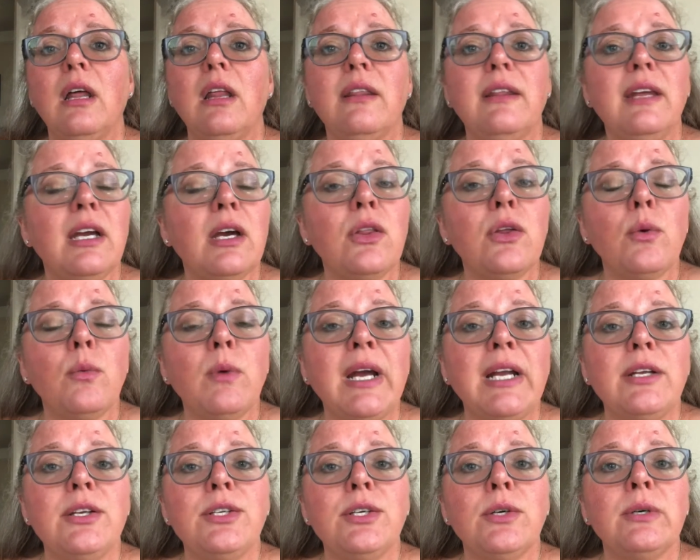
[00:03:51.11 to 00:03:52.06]
The other way
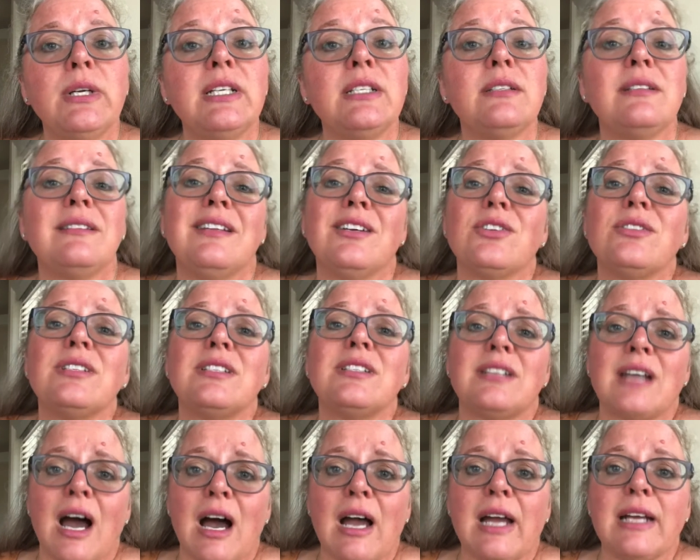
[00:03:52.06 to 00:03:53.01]
to do it is there's
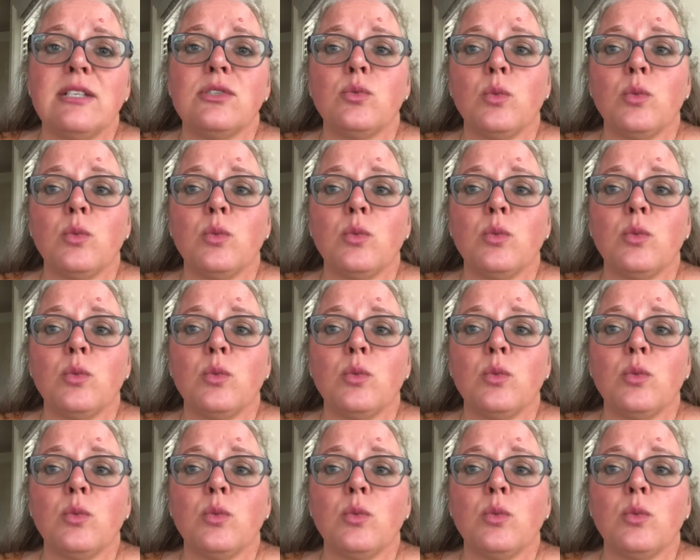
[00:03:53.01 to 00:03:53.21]
signs.